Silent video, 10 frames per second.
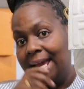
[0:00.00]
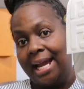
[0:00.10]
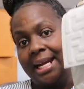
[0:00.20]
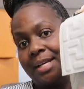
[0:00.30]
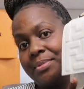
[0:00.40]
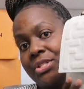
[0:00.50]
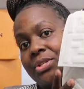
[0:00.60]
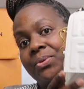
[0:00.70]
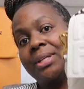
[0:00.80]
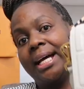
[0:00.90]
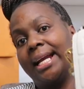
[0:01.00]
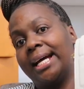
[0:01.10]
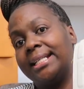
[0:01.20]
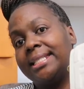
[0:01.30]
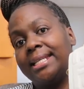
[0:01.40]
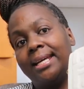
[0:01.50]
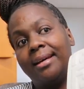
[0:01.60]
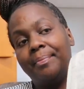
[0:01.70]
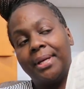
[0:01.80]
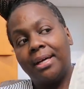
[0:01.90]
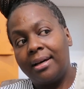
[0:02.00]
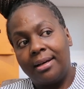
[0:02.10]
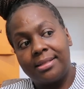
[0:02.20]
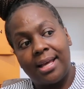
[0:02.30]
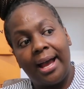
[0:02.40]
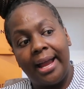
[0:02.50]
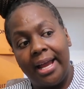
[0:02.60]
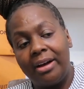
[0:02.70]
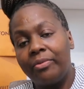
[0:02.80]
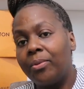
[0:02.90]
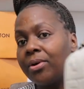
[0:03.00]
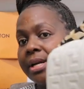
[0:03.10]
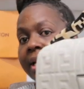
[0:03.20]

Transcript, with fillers: And I'm so glad I did, because I have worn